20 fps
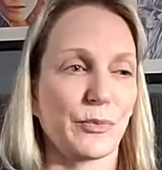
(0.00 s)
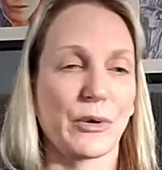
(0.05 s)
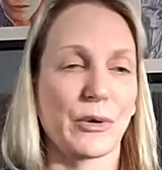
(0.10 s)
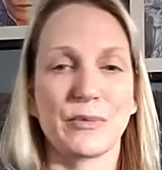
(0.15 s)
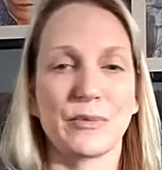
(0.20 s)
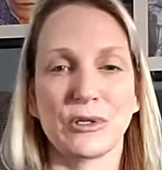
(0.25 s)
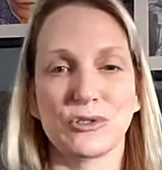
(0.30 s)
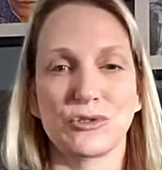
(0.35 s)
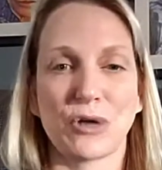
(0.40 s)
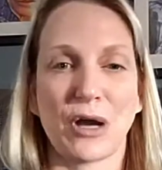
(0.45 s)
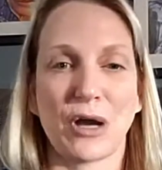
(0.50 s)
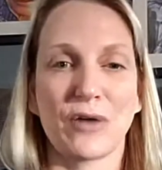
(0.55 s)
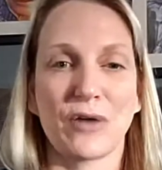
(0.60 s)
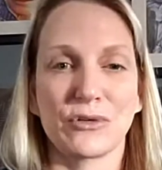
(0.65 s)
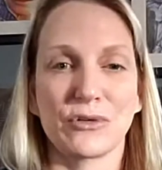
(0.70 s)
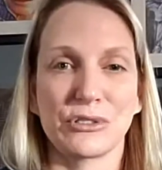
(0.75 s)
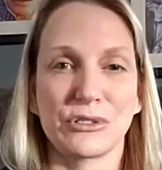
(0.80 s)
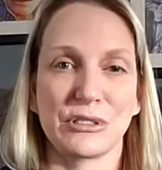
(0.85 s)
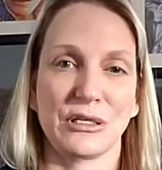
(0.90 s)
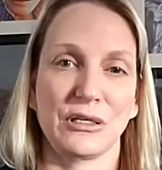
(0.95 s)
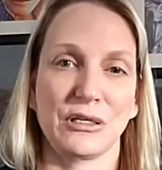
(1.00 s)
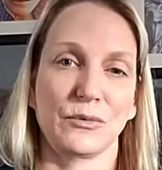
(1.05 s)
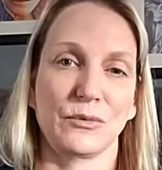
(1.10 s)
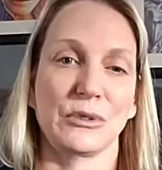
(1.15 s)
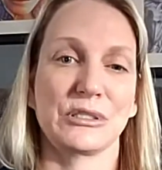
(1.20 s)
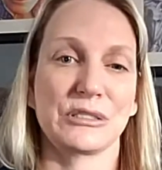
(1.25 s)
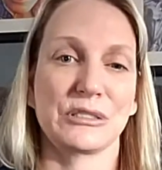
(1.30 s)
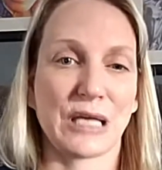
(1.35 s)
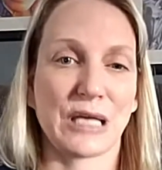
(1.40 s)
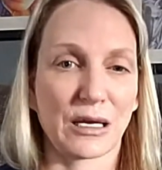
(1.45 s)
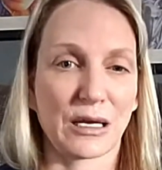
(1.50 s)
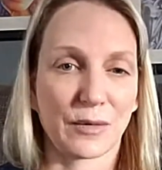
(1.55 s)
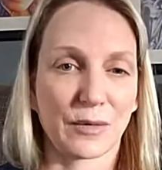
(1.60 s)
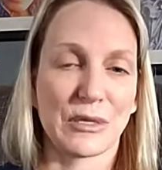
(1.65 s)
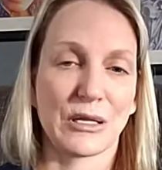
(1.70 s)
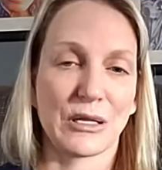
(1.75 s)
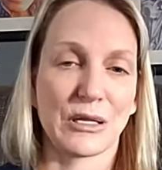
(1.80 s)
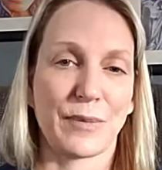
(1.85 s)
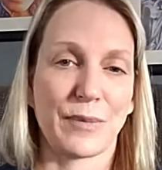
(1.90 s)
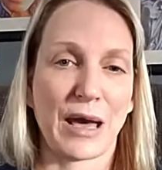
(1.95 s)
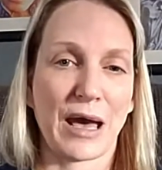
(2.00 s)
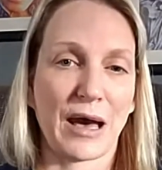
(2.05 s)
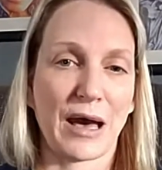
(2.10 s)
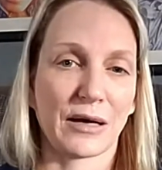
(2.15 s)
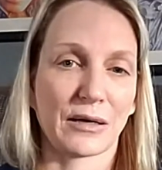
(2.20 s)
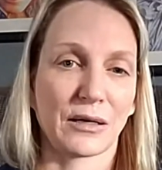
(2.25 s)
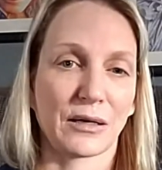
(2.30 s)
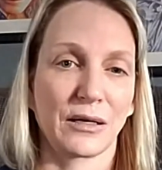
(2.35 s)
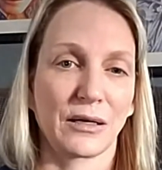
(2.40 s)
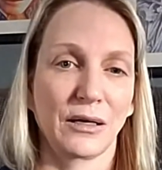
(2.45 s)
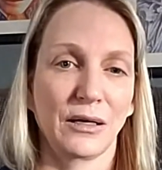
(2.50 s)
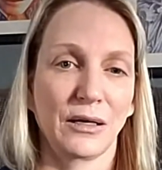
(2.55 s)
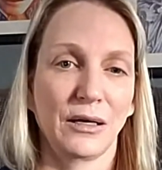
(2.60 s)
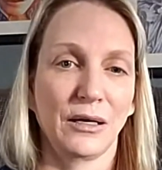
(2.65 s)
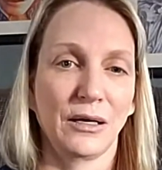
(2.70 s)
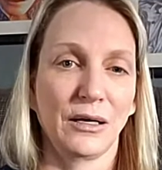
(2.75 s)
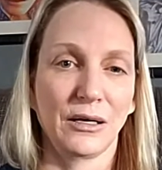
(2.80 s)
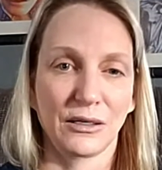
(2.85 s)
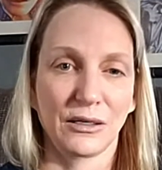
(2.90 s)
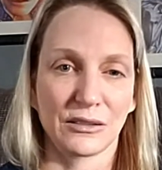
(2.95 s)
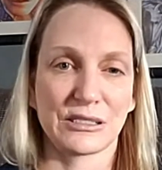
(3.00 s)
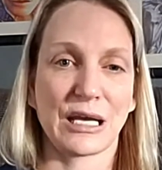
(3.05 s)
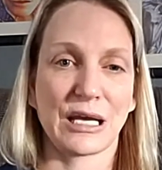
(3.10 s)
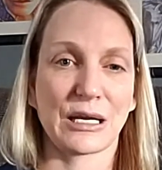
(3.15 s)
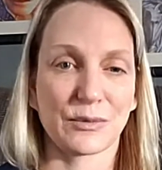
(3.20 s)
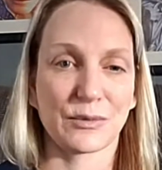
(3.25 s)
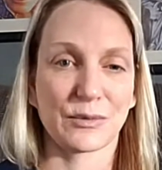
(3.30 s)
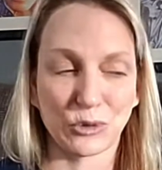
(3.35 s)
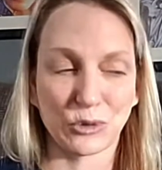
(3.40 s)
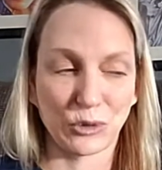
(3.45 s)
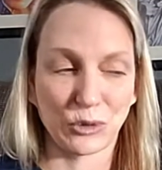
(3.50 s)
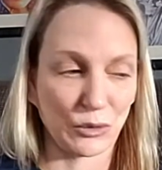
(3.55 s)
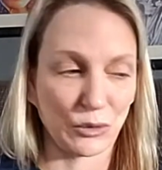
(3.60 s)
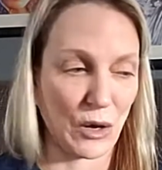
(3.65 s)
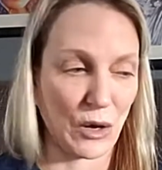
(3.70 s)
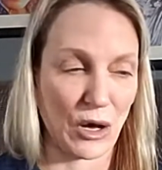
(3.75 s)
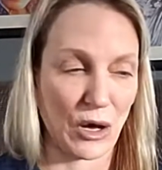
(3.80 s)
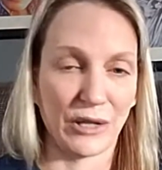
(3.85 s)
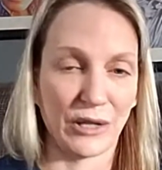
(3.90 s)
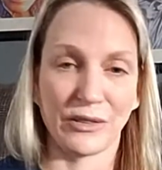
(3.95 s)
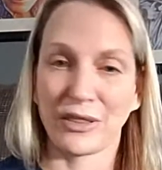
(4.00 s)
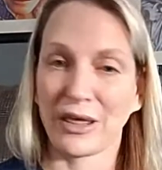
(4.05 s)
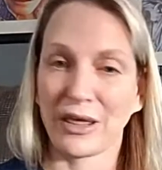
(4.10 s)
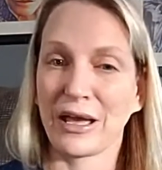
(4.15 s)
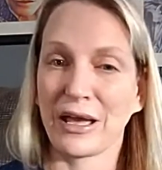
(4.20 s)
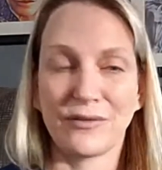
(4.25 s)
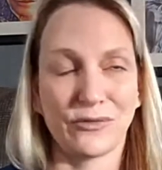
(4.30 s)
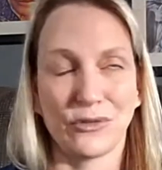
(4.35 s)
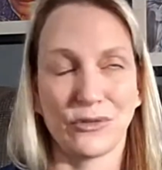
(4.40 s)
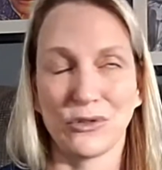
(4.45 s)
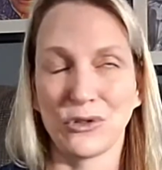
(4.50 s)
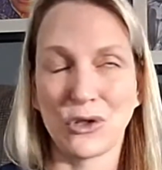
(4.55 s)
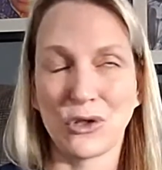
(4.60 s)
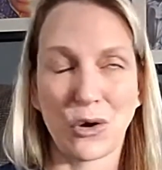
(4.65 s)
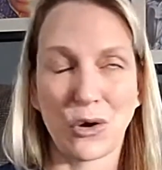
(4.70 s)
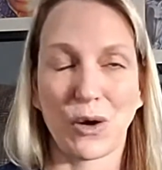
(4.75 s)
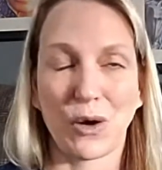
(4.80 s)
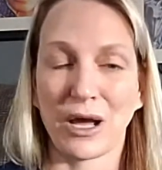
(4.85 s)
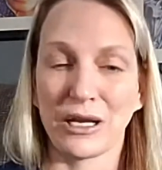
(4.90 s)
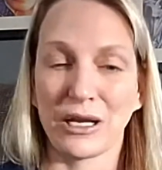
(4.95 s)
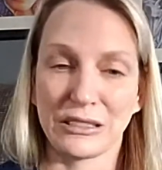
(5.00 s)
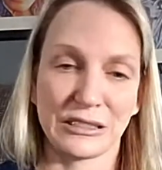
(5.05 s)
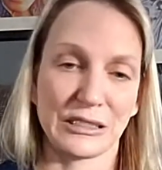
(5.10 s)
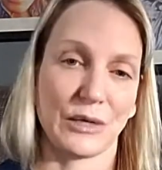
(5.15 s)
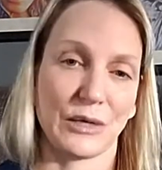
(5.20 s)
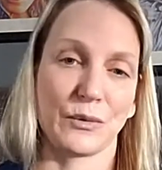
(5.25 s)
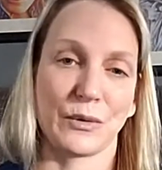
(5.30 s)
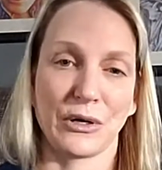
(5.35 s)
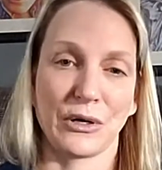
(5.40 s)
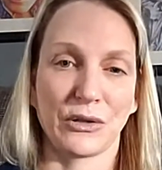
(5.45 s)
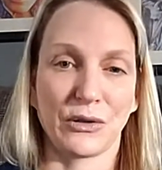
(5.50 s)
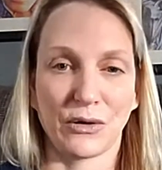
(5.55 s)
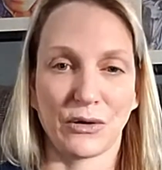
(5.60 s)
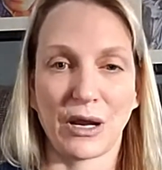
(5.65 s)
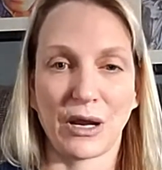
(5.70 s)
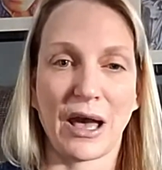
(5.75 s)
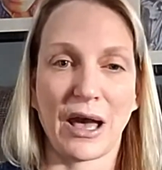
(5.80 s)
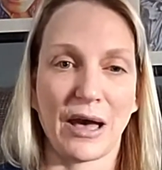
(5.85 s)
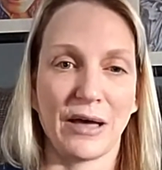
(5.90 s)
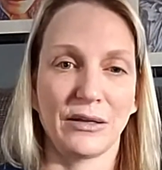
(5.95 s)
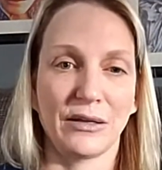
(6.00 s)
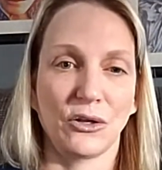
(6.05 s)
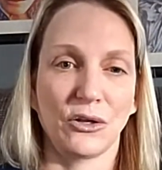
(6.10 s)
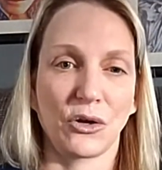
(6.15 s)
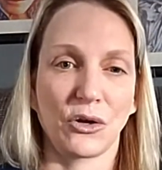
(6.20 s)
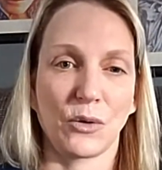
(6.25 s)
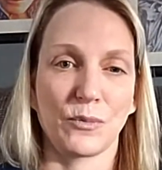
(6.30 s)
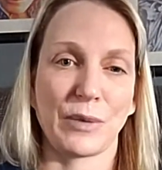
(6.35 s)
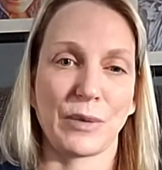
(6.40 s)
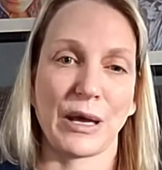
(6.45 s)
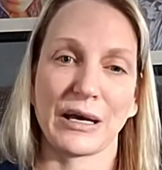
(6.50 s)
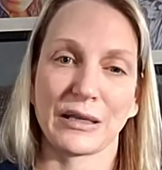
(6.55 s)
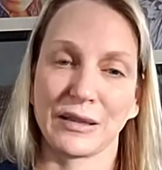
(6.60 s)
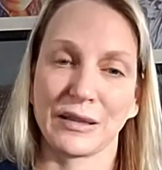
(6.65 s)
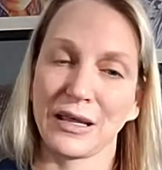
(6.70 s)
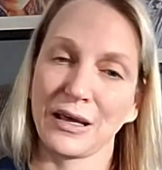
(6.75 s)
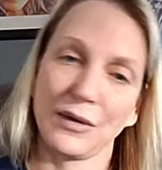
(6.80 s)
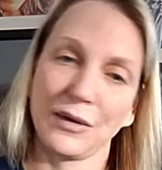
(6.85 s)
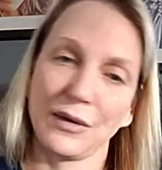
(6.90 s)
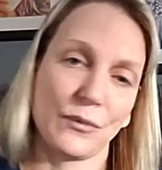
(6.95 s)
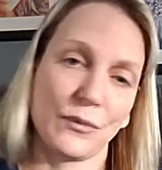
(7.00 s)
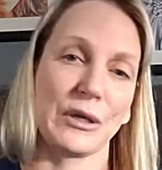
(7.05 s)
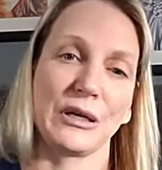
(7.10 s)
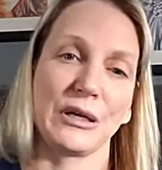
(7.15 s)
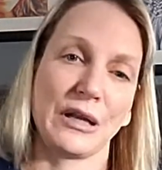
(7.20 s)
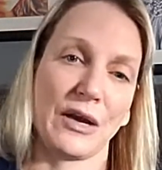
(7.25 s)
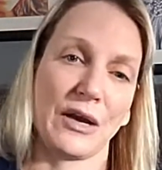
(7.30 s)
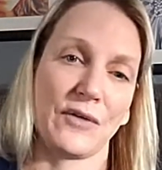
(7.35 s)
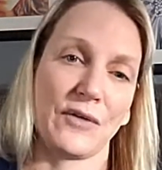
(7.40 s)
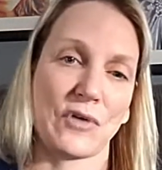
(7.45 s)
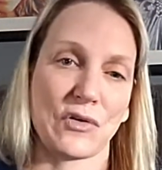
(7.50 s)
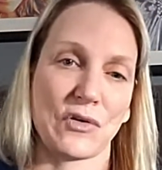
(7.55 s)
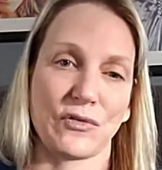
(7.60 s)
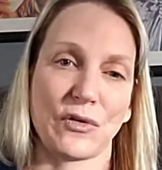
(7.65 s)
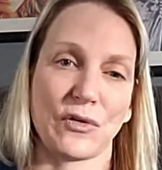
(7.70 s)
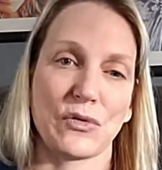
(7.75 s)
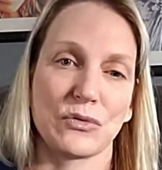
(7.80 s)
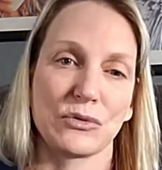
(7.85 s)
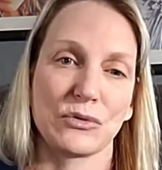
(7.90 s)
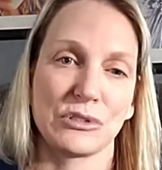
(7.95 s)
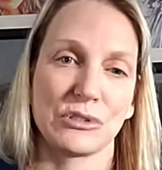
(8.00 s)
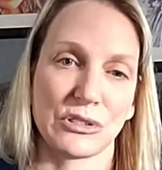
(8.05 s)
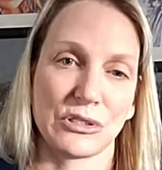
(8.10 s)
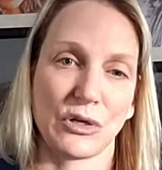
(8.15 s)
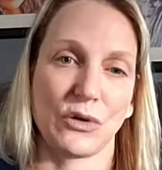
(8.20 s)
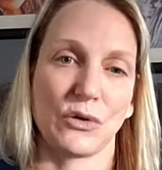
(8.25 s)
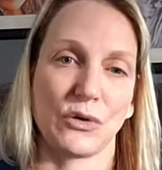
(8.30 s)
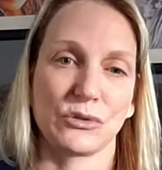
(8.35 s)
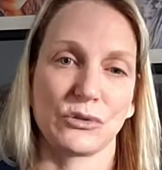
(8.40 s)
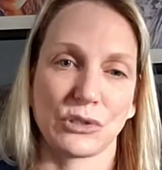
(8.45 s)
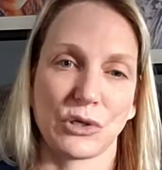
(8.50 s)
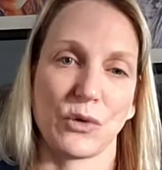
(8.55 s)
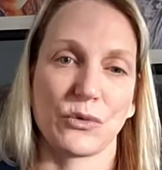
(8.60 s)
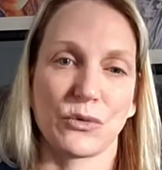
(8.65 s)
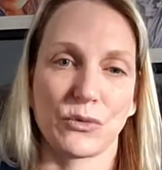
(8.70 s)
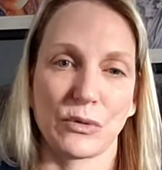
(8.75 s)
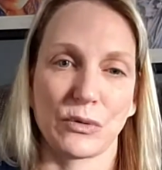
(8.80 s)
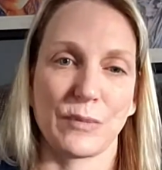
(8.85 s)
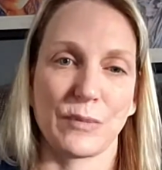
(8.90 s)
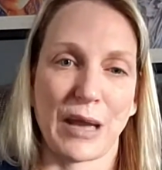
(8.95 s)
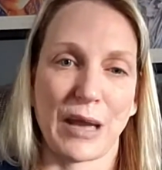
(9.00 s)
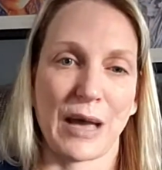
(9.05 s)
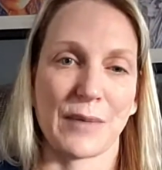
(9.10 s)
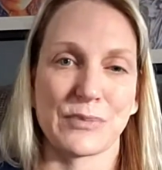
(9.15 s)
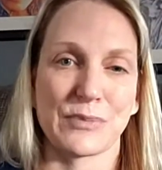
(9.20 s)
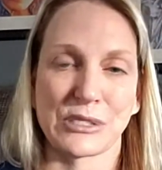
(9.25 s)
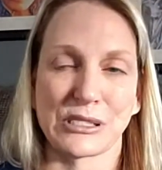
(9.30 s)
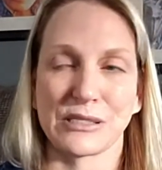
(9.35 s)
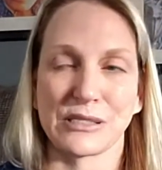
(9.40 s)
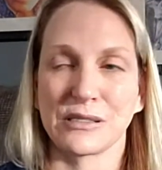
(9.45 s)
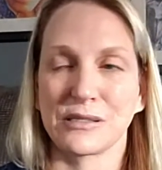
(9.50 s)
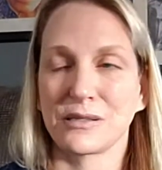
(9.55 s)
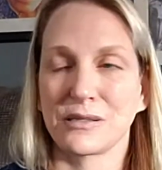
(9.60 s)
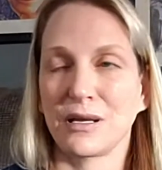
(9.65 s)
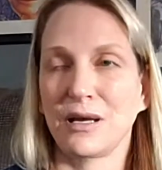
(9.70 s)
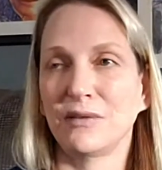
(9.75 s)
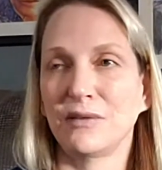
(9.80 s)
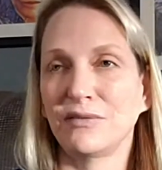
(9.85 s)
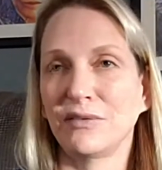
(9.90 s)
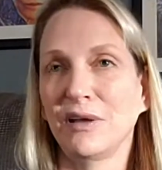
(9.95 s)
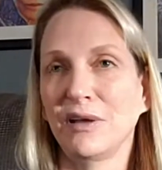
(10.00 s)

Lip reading: the driver's seat. We'd take them in the back, take them to a run. They have no idea where they're at. Back then we didn't have our phones, to go through the maps and stuff.